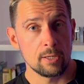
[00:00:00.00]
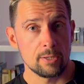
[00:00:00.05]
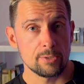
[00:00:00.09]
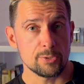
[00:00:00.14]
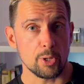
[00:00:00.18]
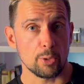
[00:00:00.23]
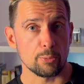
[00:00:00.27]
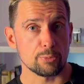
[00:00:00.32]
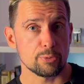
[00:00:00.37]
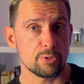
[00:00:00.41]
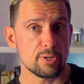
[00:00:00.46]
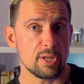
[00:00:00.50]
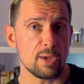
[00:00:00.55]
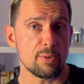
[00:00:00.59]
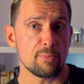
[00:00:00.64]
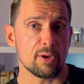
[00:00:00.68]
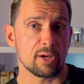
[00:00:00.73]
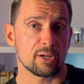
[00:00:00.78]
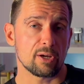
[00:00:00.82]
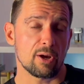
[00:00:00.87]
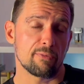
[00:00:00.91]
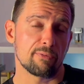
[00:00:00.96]
So today we
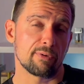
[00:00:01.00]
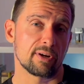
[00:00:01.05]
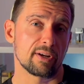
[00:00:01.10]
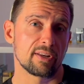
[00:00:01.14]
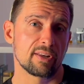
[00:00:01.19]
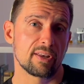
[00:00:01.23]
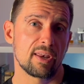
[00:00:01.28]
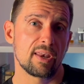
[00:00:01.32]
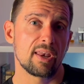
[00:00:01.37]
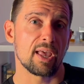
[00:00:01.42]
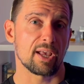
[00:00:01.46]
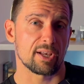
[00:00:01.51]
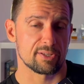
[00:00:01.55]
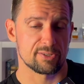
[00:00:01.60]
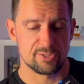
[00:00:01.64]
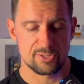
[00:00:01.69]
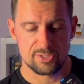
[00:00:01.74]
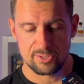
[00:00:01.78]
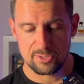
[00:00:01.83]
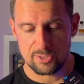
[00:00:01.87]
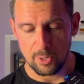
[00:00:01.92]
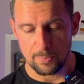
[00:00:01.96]
are covering the
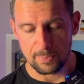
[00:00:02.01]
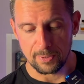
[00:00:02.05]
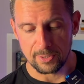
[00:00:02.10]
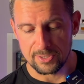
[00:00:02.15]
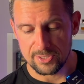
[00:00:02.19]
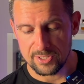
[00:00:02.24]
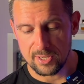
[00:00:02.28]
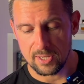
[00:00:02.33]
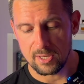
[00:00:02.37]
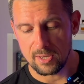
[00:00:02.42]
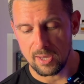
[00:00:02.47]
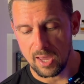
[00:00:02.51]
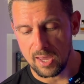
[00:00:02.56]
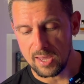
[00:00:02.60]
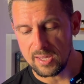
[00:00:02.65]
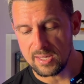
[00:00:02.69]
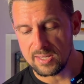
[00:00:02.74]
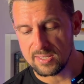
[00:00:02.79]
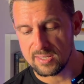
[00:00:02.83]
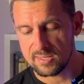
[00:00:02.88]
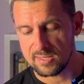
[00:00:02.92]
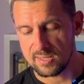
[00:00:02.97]
next topics.
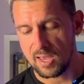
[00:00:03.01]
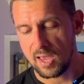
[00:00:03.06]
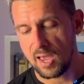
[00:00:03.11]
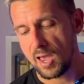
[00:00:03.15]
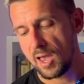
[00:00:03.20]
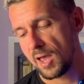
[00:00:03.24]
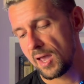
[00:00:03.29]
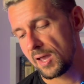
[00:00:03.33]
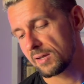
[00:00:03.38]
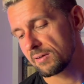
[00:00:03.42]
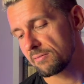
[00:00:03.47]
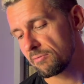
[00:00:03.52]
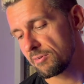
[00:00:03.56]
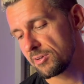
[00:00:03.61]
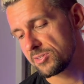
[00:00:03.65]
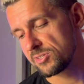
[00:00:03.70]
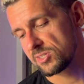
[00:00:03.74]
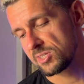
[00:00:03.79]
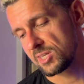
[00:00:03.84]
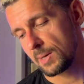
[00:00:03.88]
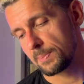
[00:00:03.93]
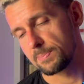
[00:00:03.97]
It's a
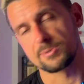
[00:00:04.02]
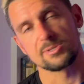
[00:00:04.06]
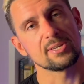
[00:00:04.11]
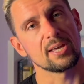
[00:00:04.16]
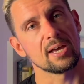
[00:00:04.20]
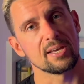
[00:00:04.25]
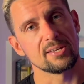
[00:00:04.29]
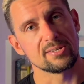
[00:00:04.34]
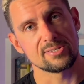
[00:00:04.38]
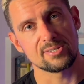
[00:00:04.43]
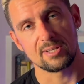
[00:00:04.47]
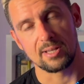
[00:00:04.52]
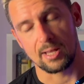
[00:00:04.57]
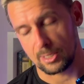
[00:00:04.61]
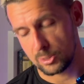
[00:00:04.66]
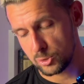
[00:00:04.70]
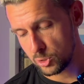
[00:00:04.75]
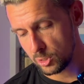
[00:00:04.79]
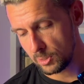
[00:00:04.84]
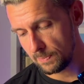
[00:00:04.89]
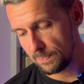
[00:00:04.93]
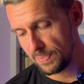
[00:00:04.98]
grid step size
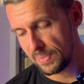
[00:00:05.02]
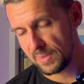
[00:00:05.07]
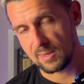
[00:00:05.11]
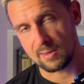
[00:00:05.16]
selection.